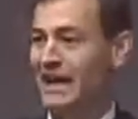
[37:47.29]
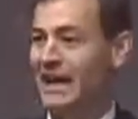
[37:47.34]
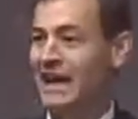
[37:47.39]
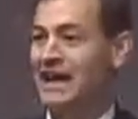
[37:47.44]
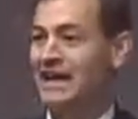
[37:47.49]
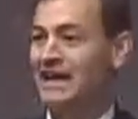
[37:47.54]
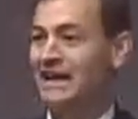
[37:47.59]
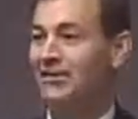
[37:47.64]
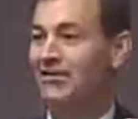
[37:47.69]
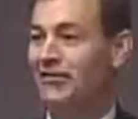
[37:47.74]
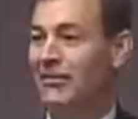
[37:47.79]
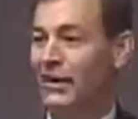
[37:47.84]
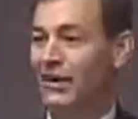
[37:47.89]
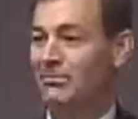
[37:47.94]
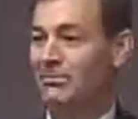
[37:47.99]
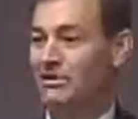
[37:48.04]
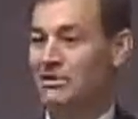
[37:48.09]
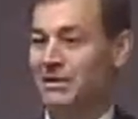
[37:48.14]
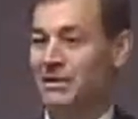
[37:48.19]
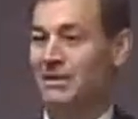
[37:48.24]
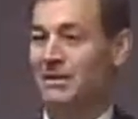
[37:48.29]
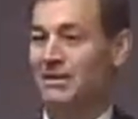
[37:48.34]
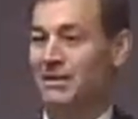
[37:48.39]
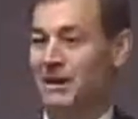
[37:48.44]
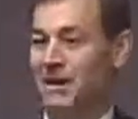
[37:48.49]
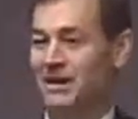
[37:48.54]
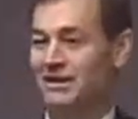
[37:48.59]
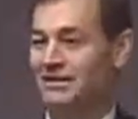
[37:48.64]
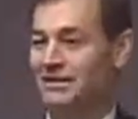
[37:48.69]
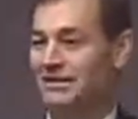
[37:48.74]
85% of the
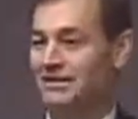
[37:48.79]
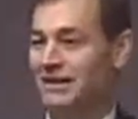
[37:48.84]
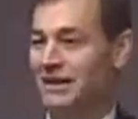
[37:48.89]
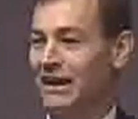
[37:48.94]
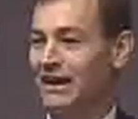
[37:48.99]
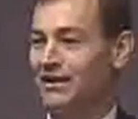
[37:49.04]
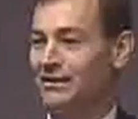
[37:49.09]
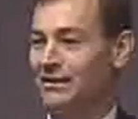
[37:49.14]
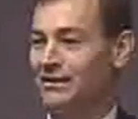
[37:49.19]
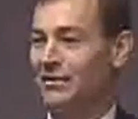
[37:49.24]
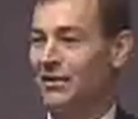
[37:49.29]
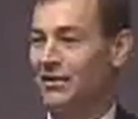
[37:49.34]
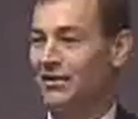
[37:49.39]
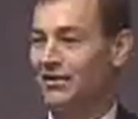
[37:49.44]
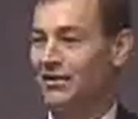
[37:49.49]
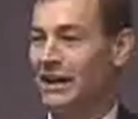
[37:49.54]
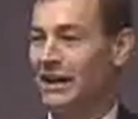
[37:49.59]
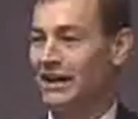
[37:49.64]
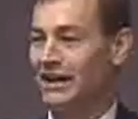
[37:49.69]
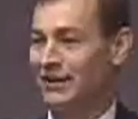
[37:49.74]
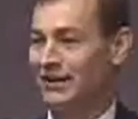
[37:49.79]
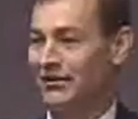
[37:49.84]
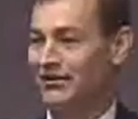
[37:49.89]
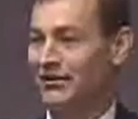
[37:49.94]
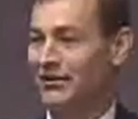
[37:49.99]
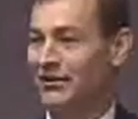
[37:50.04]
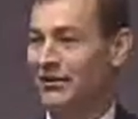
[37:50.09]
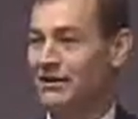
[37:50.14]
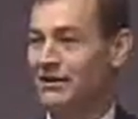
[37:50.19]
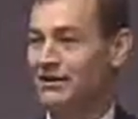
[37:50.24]
cases that I do are
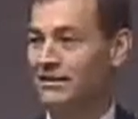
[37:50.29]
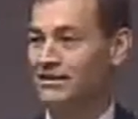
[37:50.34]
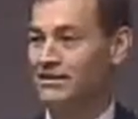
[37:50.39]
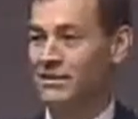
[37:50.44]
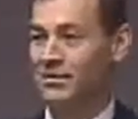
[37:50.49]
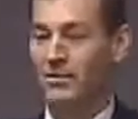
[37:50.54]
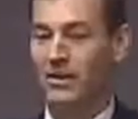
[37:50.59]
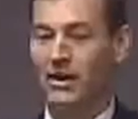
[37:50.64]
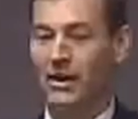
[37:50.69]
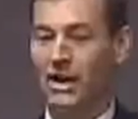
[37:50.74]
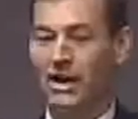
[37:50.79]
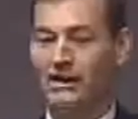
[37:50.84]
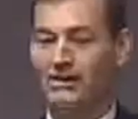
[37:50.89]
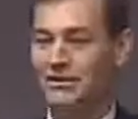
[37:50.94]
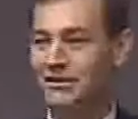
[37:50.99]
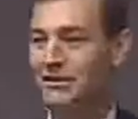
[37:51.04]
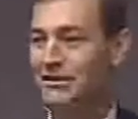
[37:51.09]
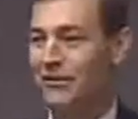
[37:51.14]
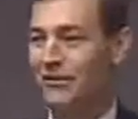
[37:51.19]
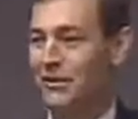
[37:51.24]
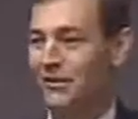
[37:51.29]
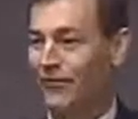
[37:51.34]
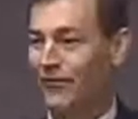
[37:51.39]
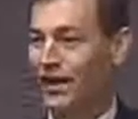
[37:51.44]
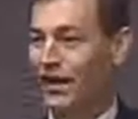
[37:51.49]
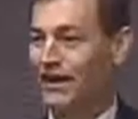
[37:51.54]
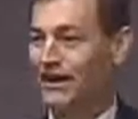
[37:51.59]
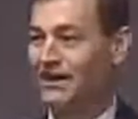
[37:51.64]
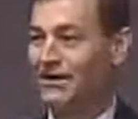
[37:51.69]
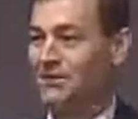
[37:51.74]
negative. So what I do, if
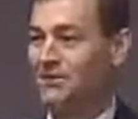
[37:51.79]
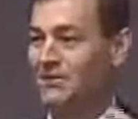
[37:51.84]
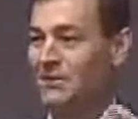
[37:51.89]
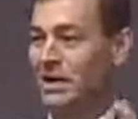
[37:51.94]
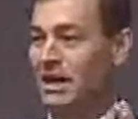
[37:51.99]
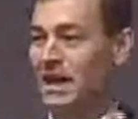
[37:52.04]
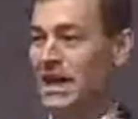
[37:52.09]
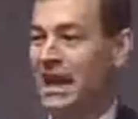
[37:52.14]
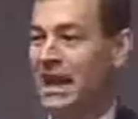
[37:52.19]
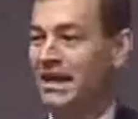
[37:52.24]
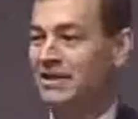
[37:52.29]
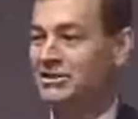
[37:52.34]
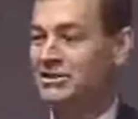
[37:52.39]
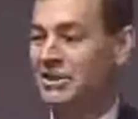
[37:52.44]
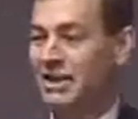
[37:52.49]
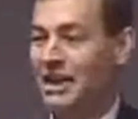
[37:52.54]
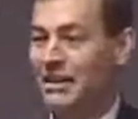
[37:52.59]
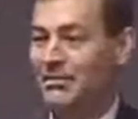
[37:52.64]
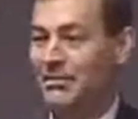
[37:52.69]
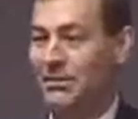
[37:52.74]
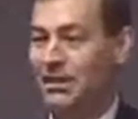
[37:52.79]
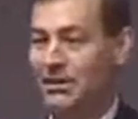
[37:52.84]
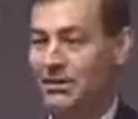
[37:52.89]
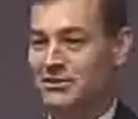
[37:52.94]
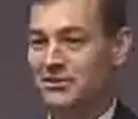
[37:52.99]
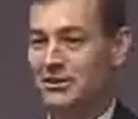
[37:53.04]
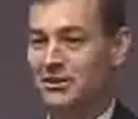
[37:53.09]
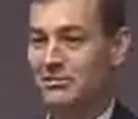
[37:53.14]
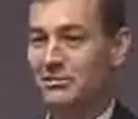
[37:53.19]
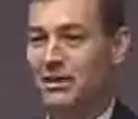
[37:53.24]
I can catch that
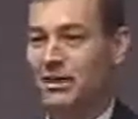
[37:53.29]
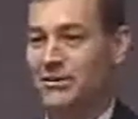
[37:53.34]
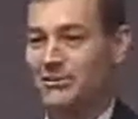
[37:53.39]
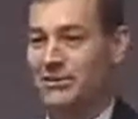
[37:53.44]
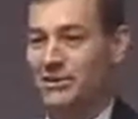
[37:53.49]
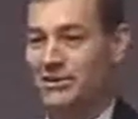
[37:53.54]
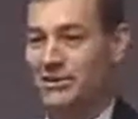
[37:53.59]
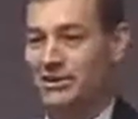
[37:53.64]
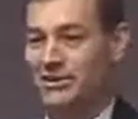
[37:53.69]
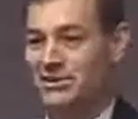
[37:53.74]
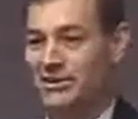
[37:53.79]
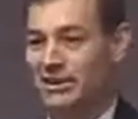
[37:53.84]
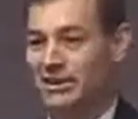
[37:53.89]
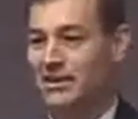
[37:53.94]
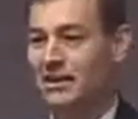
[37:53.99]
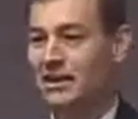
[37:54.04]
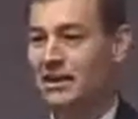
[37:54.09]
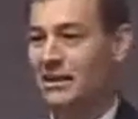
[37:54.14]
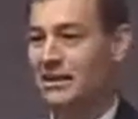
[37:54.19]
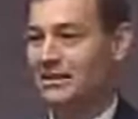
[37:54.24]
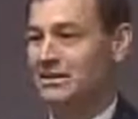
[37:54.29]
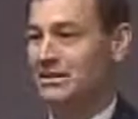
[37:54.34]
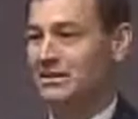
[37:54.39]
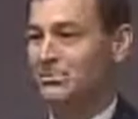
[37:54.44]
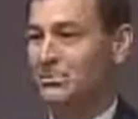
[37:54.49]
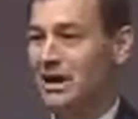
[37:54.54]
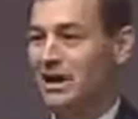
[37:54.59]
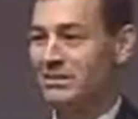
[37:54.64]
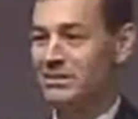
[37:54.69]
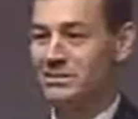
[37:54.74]
patient population,
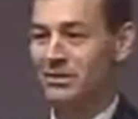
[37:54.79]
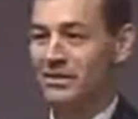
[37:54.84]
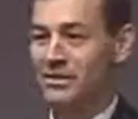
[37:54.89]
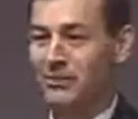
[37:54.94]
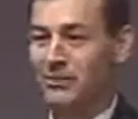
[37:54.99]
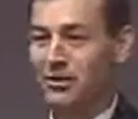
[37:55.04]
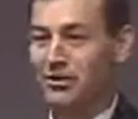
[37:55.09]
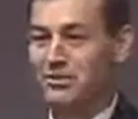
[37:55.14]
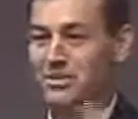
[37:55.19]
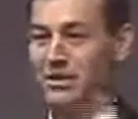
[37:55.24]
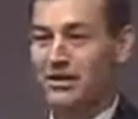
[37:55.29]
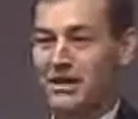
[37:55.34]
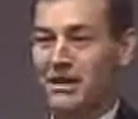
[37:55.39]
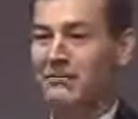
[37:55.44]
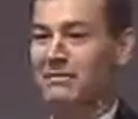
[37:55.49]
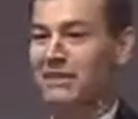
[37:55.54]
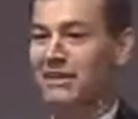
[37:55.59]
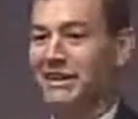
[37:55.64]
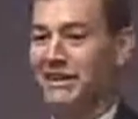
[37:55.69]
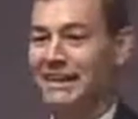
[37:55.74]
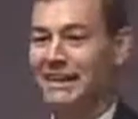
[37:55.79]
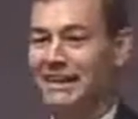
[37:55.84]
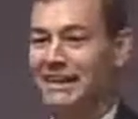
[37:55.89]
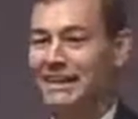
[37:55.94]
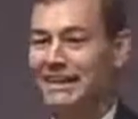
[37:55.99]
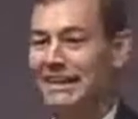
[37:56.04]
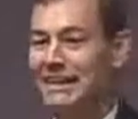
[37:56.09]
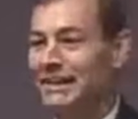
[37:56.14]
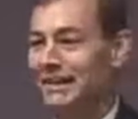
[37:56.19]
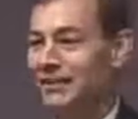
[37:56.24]
especially the ones that come to the
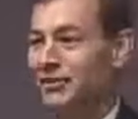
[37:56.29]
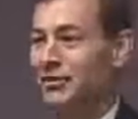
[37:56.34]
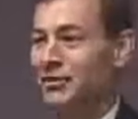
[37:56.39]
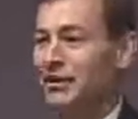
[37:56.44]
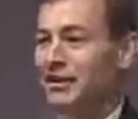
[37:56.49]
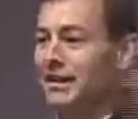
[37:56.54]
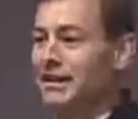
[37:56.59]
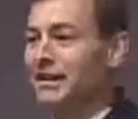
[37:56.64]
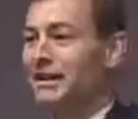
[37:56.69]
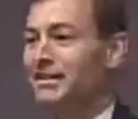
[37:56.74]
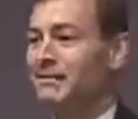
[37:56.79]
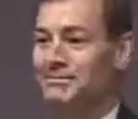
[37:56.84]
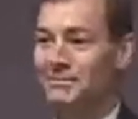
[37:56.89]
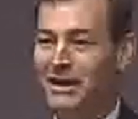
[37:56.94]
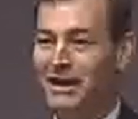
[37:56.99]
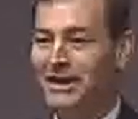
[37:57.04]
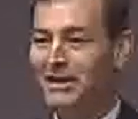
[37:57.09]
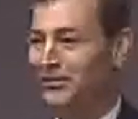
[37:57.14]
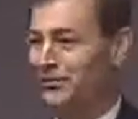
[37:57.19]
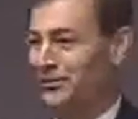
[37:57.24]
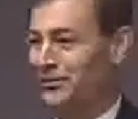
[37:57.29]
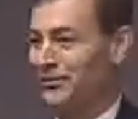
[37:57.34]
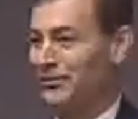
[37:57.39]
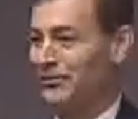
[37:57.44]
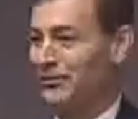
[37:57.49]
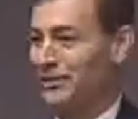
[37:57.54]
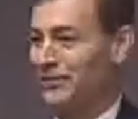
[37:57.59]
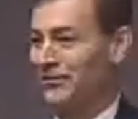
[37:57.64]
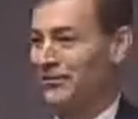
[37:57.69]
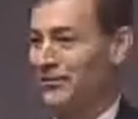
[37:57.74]
ED who are going to get admitted for
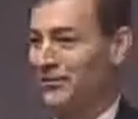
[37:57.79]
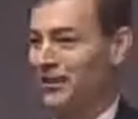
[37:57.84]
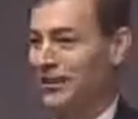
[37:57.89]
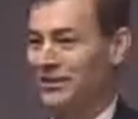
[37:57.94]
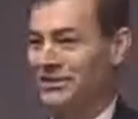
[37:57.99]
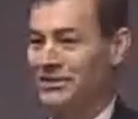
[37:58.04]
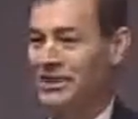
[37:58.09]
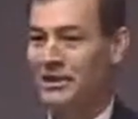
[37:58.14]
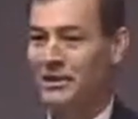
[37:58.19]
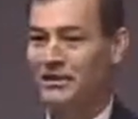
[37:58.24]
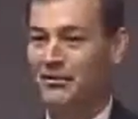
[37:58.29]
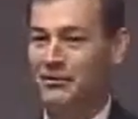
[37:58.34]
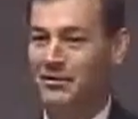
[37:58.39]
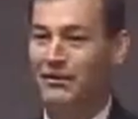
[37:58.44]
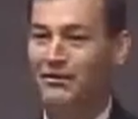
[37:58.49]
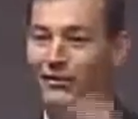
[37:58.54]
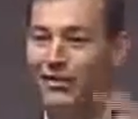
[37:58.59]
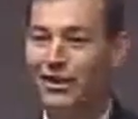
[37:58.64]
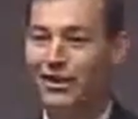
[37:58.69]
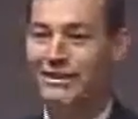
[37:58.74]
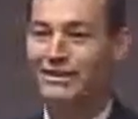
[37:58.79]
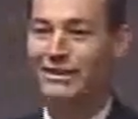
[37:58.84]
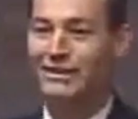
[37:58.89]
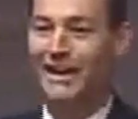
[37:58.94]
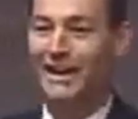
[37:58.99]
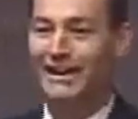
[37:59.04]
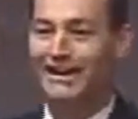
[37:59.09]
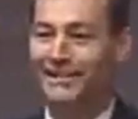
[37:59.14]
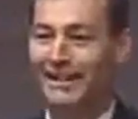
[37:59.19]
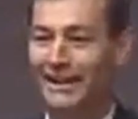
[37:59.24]
24 hours. We've looked at
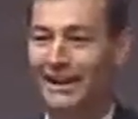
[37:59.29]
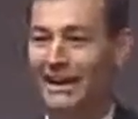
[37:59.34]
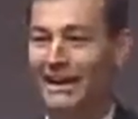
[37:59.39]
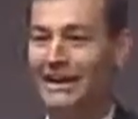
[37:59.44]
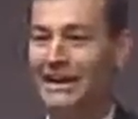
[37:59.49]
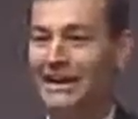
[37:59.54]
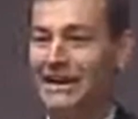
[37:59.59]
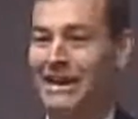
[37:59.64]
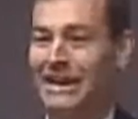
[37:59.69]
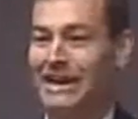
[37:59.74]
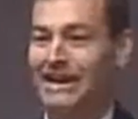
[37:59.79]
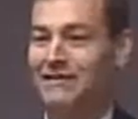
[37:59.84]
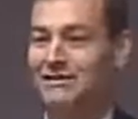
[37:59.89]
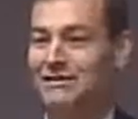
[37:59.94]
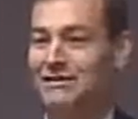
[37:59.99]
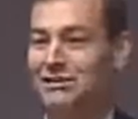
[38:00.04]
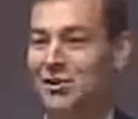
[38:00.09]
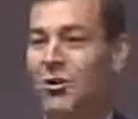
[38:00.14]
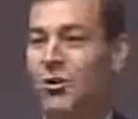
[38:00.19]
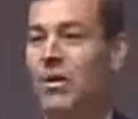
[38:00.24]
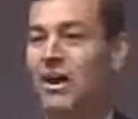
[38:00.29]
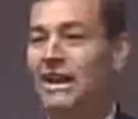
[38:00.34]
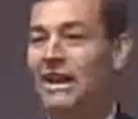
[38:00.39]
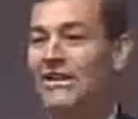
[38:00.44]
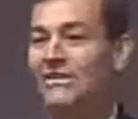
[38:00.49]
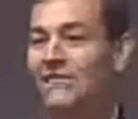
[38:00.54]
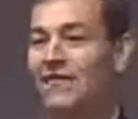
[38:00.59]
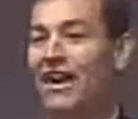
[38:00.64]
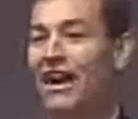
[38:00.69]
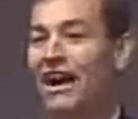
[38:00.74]
that data. It's
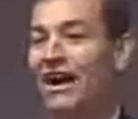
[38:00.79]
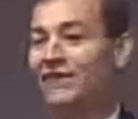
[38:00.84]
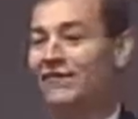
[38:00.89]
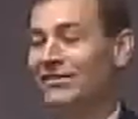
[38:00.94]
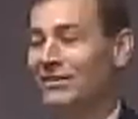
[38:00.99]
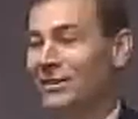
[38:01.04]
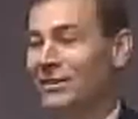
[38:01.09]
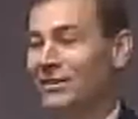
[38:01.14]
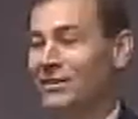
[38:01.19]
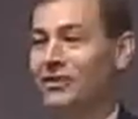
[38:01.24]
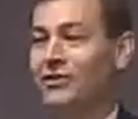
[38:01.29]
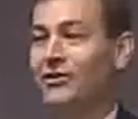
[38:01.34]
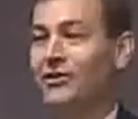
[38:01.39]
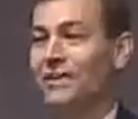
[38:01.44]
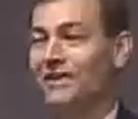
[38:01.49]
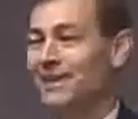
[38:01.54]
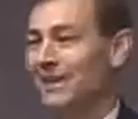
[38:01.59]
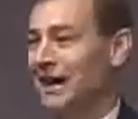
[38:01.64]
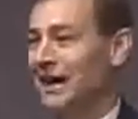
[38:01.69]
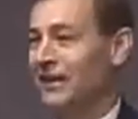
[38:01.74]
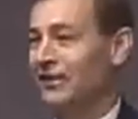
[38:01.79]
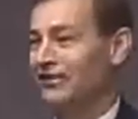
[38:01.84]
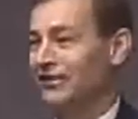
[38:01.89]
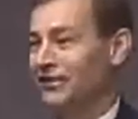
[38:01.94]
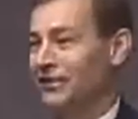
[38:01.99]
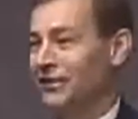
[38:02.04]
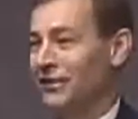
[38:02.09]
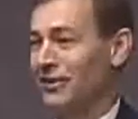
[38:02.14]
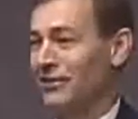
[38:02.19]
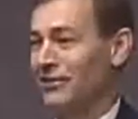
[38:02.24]
$25,000 to
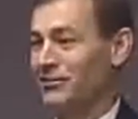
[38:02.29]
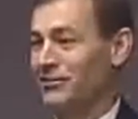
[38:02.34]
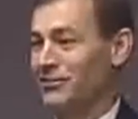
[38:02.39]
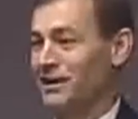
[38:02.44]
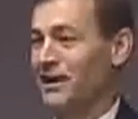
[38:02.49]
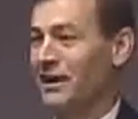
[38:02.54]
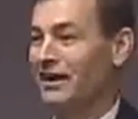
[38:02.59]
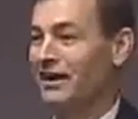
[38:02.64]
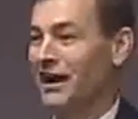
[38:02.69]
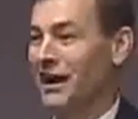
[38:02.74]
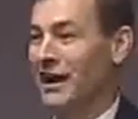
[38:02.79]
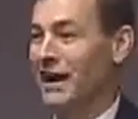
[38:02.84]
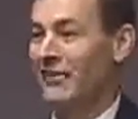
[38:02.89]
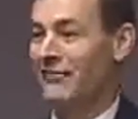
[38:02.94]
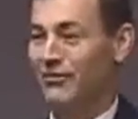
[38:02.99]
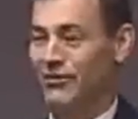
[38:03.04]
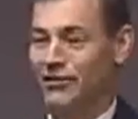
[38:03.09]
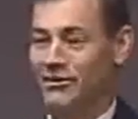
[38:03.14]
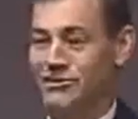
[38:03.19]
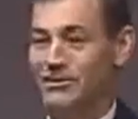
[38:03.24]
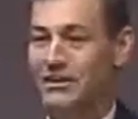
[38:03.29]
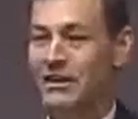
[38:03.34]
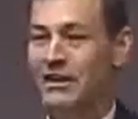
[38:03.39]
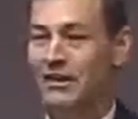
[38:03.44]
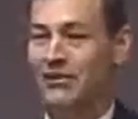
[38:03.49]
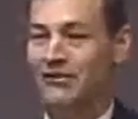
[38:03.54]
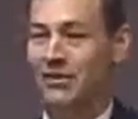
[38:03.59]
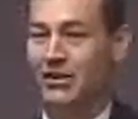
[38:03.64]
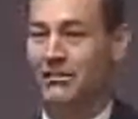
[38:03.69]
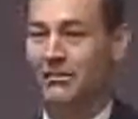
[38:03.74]
$30,000 on average
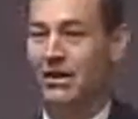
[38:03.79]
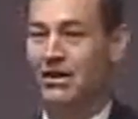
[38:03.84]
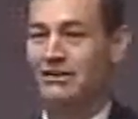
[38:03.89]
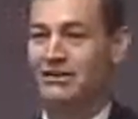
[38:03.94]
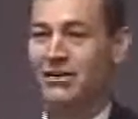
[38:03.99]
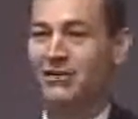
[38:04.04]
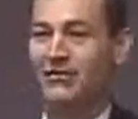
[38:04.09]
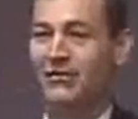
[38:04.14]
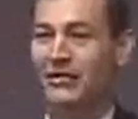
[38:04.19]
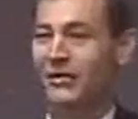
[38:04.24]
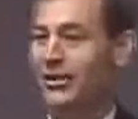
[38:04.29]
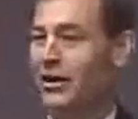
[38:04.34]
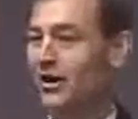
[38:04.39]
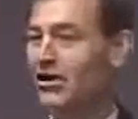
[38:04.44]
for the patient for an